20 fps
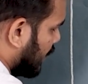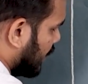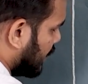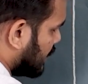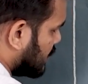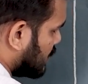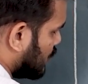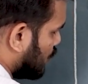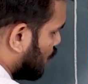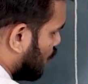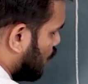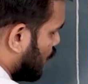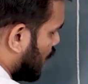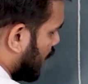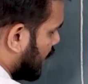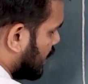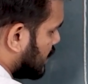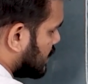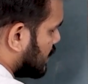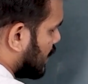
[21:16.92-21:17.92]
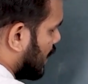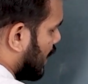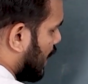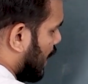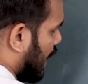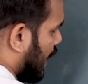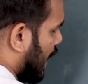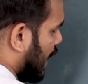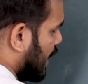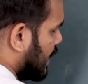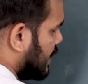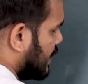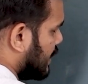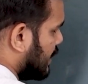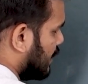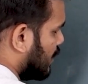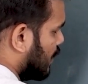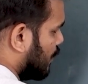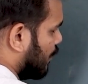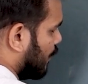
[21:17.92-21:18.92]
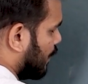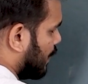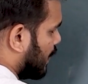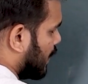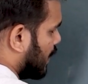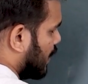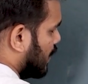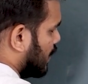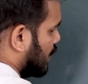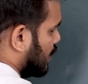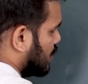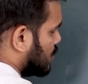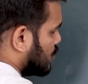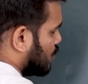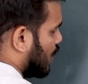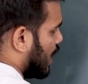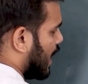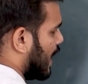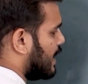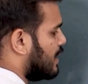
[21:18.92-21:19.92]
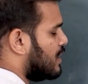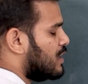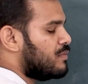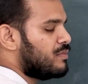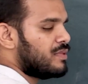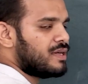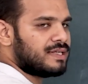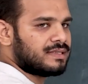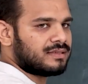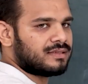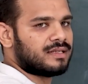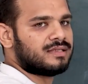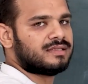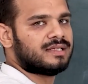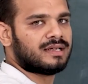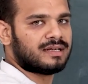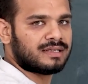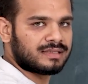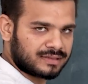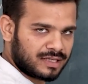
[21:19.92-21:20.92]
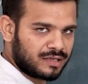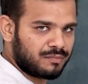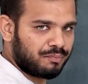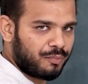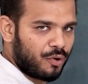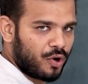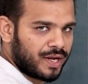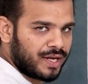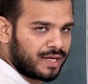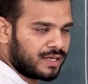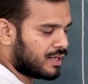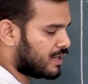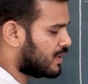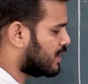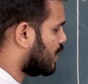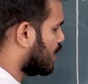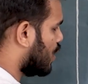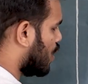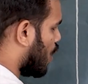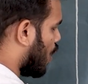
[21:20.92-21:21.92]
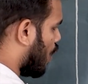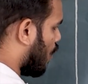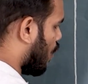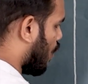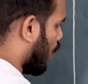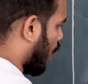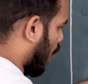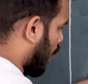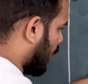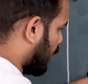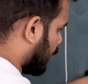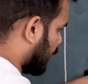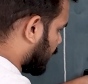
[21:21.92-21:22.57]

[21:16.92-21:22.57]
is known as hilum. So hilum is the junction point of